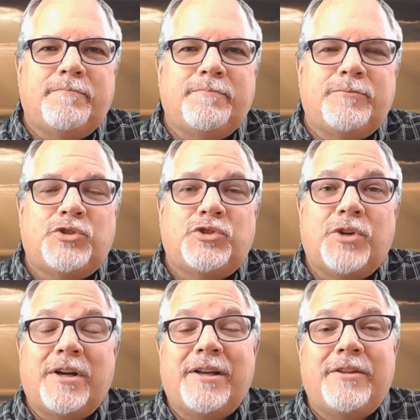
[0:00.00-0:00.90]

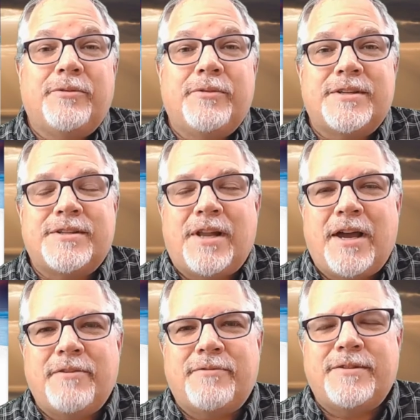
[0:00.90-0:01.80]
struggling through this
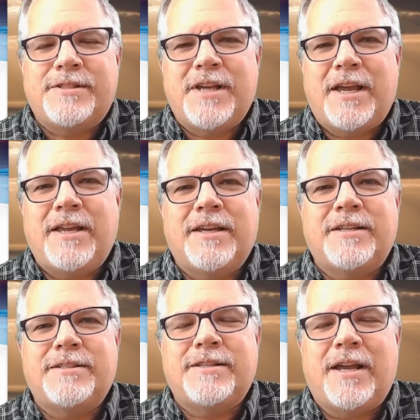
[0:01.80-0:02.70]
life day
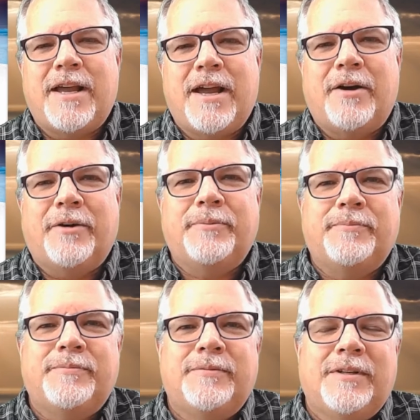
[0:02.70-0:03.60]
in, day out,
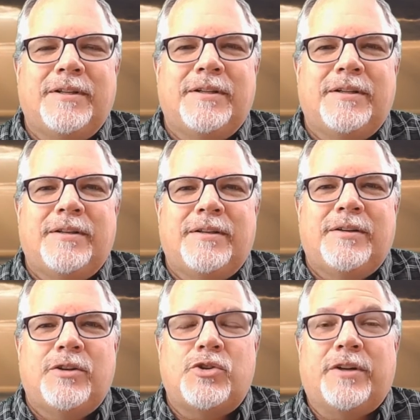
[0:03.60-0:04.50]

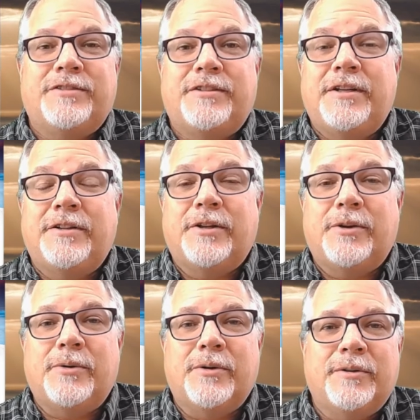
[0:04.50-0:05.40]
trusting in the
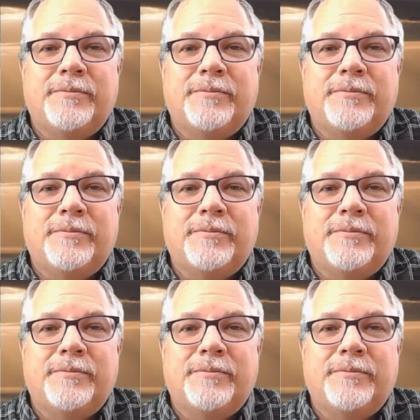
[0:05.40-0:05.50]
Lord,